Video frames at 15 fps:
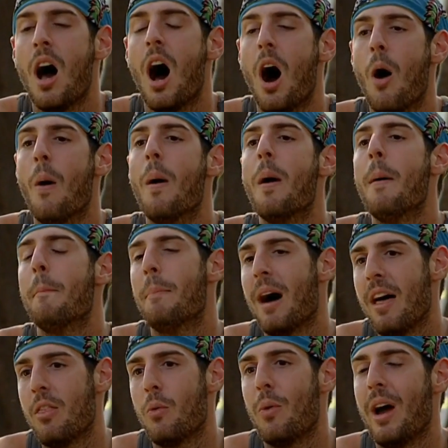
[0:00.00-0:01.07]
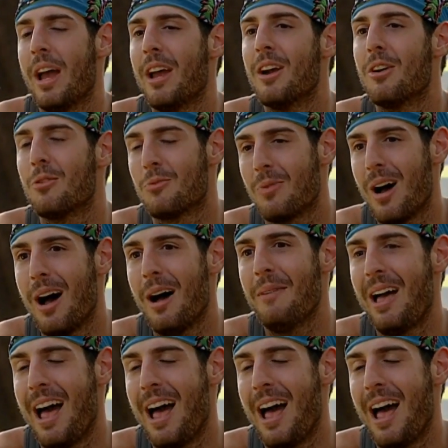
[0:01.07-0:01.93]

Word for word: Oh, by the way, Rob,